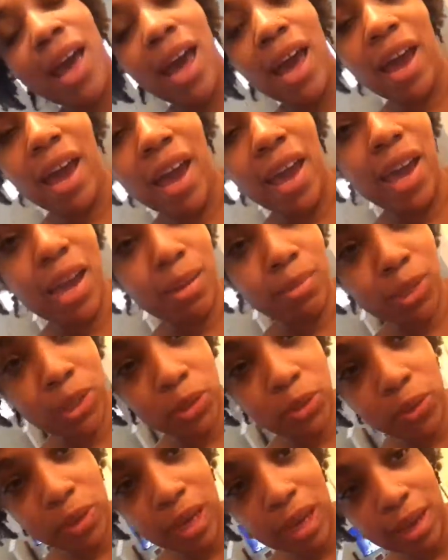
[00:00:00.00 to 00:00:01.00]
I am
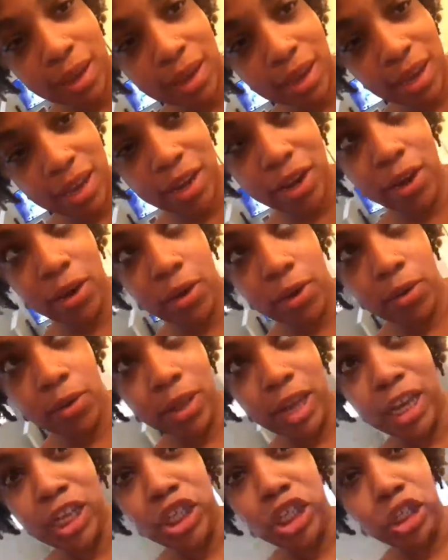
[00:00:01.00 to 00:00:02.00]
doing keto,
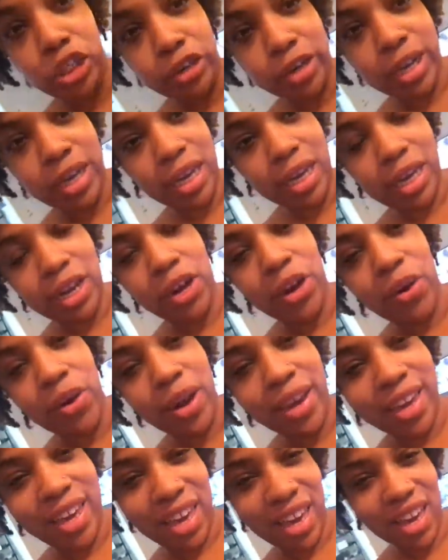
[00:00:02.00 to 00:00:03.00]
like strict keto
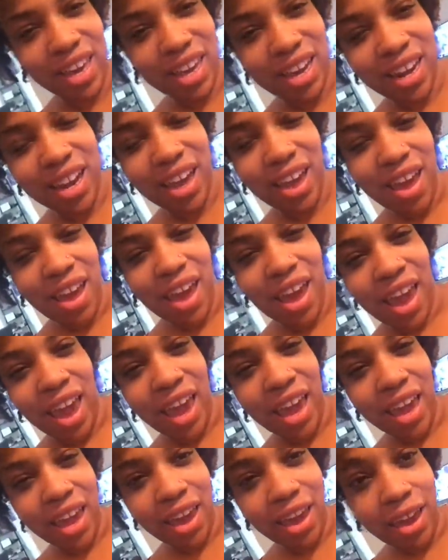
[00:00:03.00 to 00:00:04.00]
again.
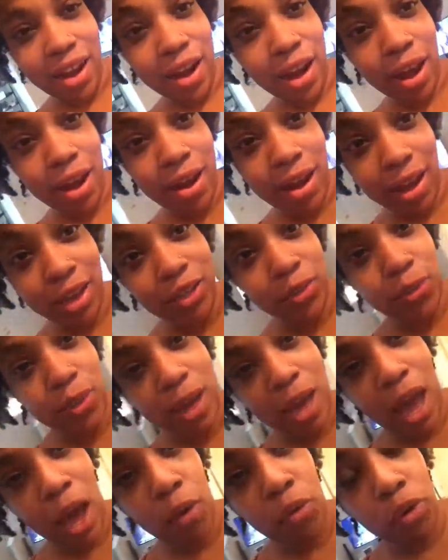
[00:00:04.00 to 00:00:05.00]
And next
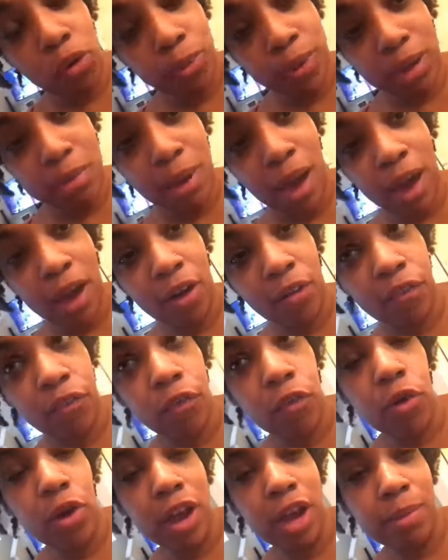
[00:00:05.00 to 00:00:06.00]
week I will be back
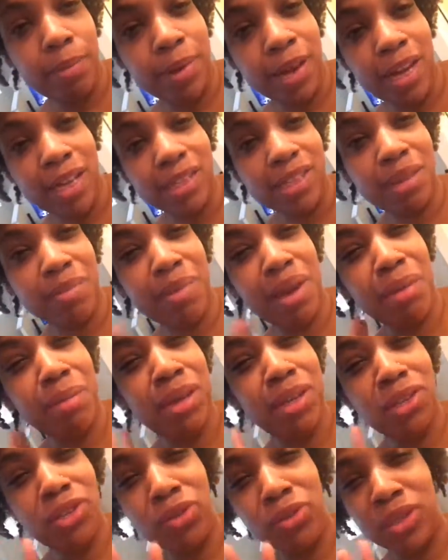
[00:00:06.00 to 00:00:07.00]
for updates. It may
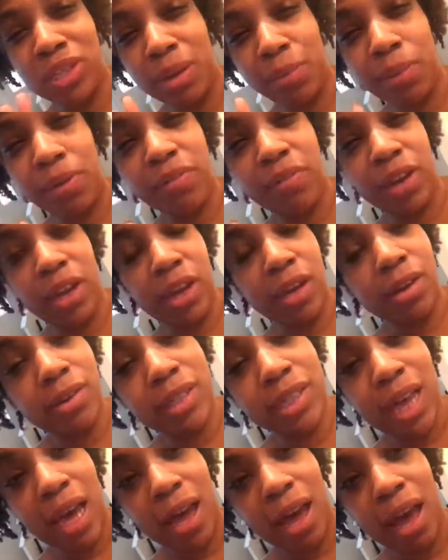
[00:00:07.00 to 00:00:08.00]
be 2 separate
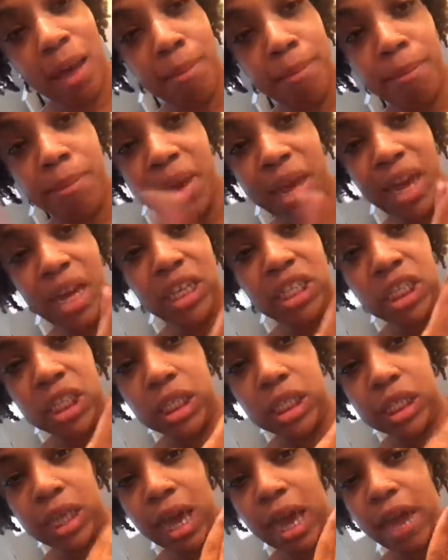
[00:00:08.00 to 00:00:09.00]
videos. I may
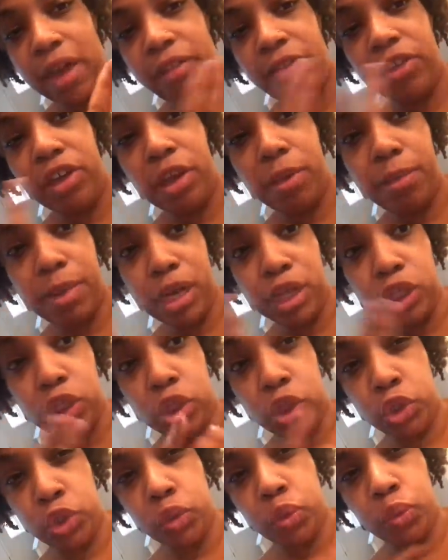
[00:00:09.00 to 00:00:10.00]
just add them
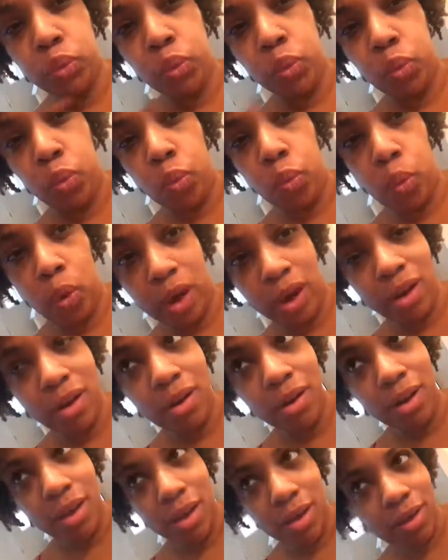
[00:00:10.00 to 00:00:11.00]
into
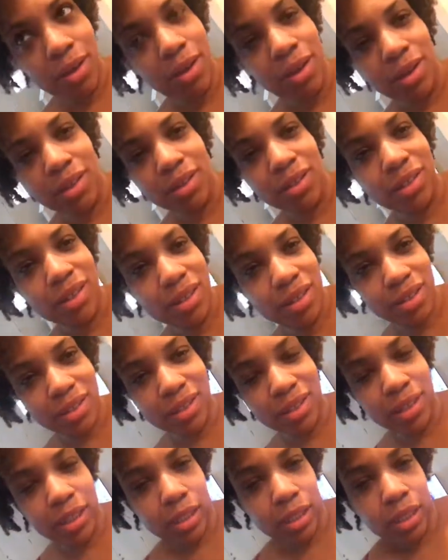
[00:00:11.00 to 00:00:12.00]
one since
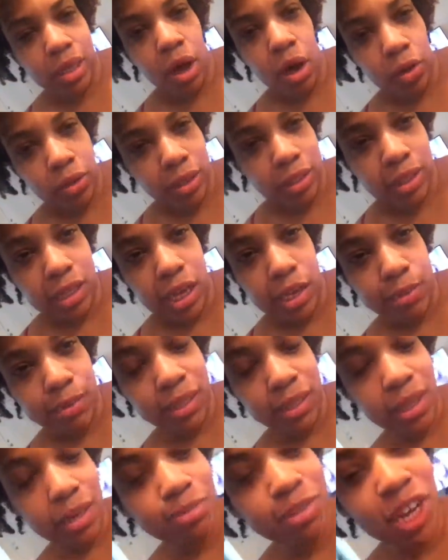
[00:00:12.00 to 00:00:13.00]
it's all the same
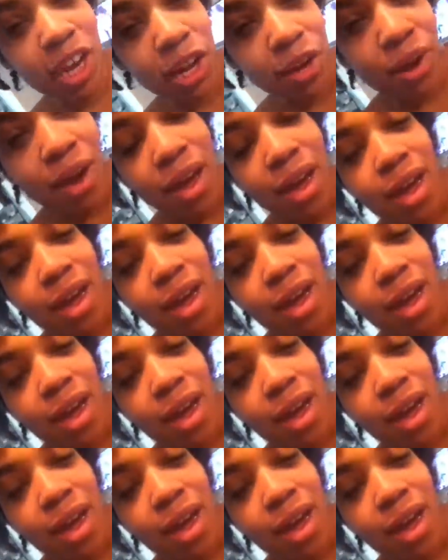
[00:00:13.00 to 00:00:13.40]
subject.